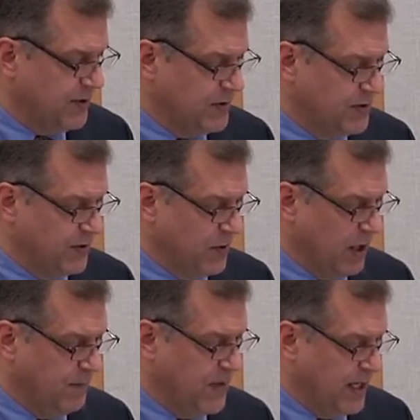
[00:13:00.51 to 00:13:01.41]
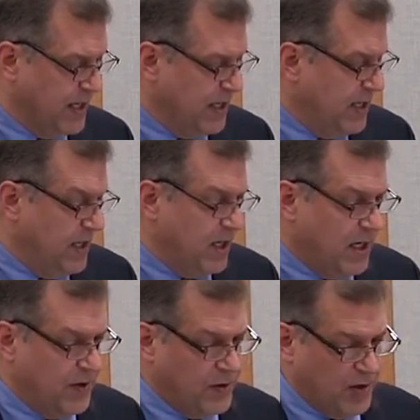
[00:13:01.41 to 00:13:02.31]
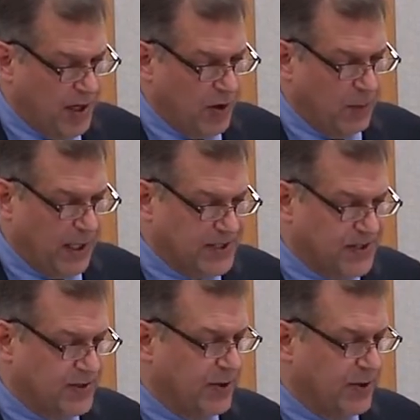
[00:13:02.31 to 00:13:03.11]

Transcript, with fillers: to to um, uh, in other places.